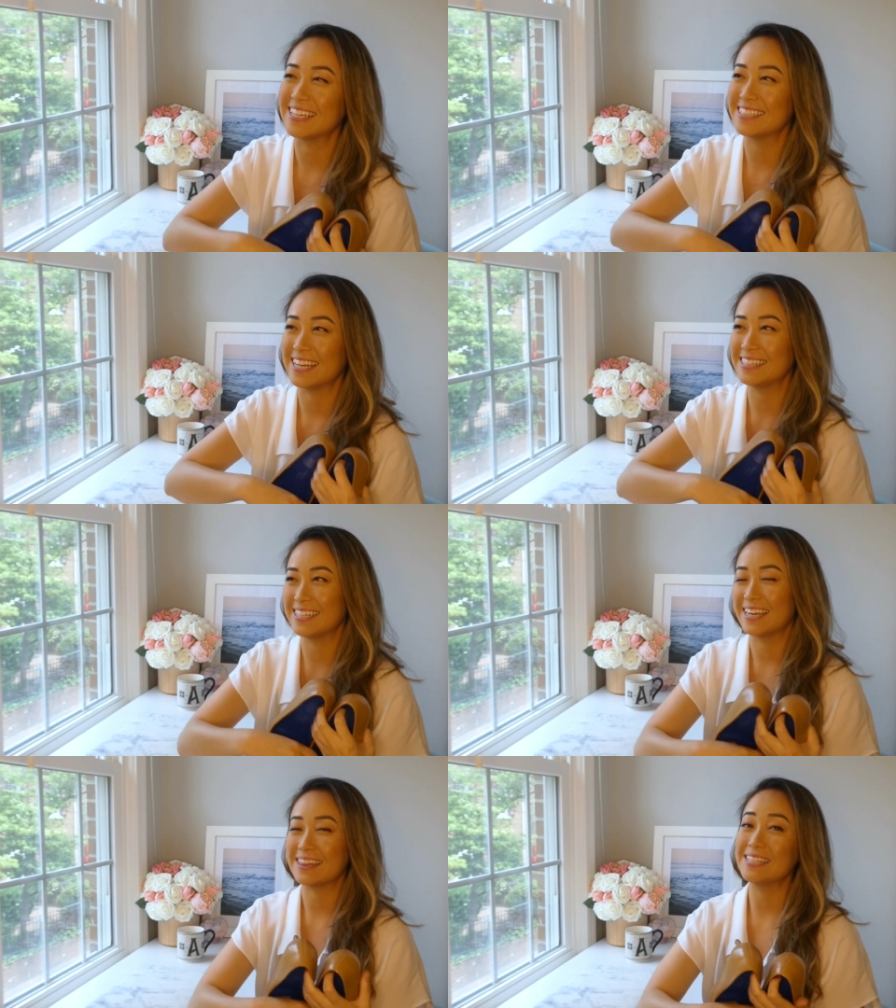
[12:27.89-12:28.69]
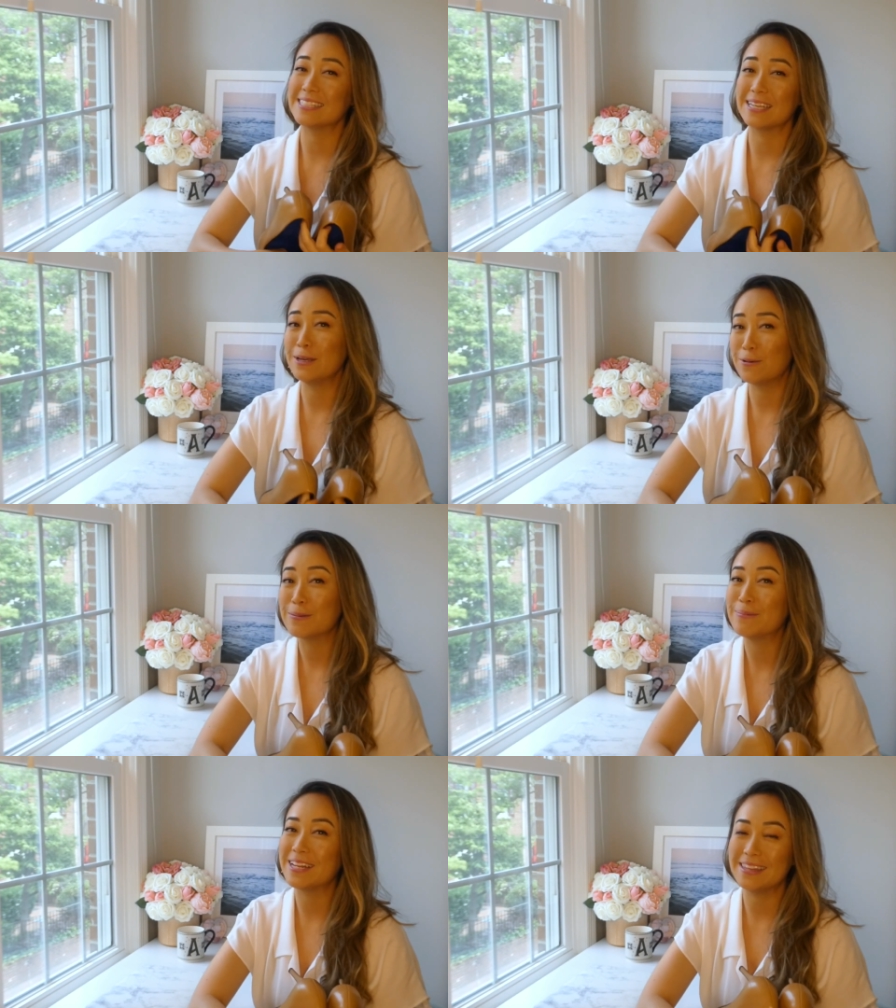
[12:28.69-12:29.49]
I tend to get things that can go
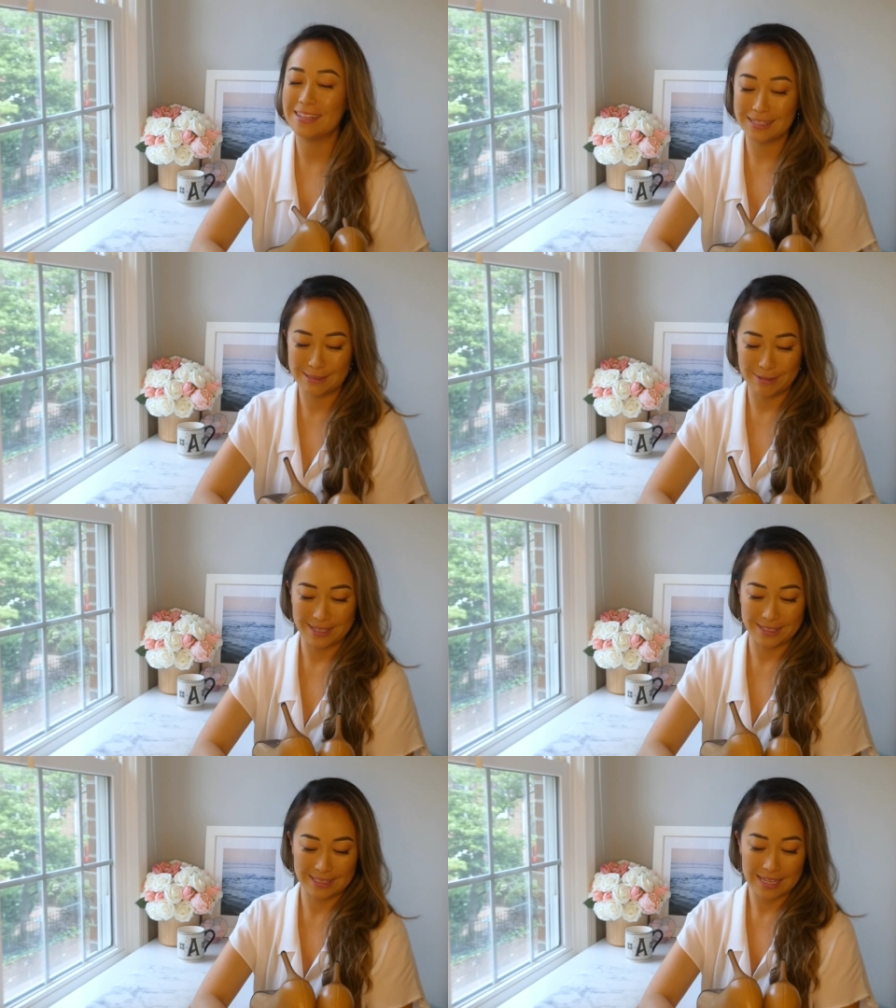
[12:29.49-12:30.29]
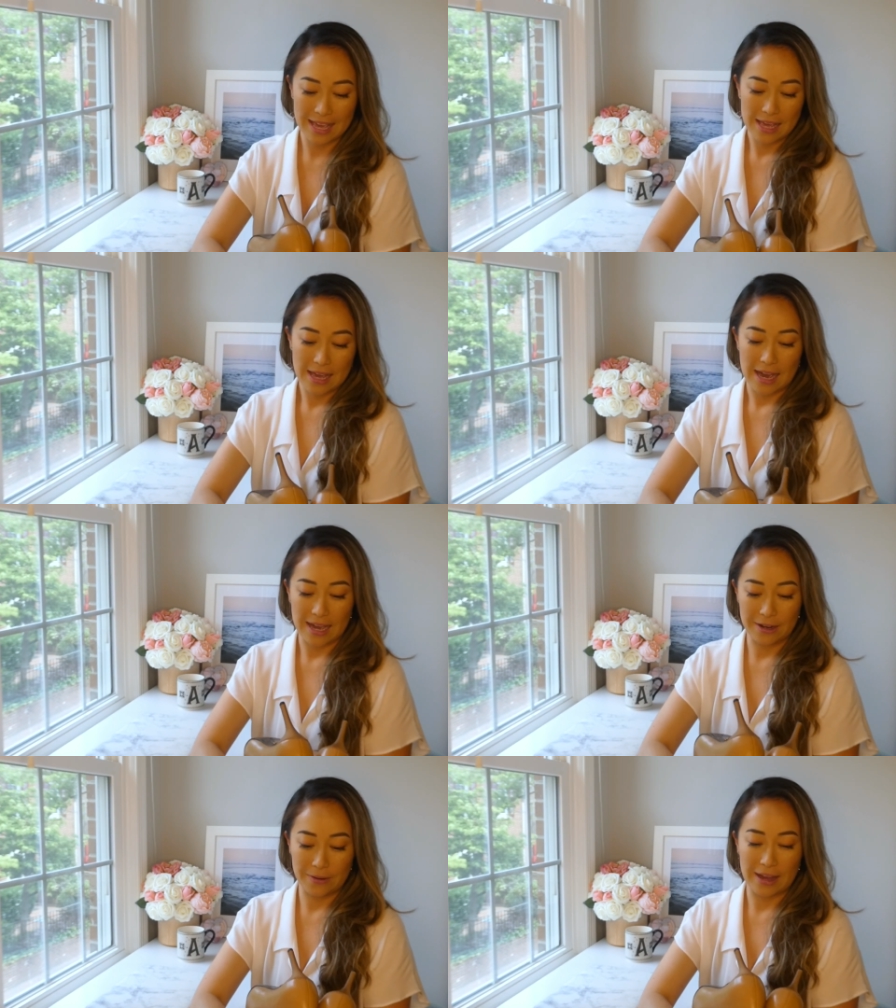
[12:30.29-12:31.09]
with many things because
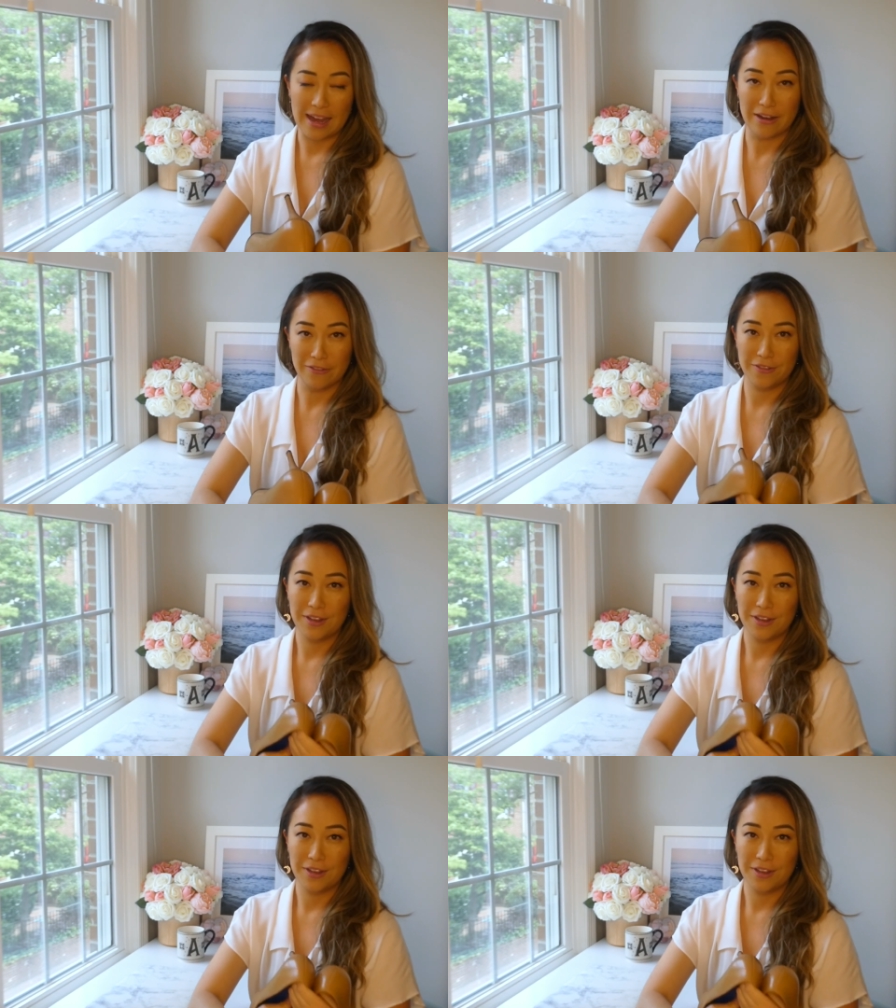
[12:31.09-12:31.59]
I don't have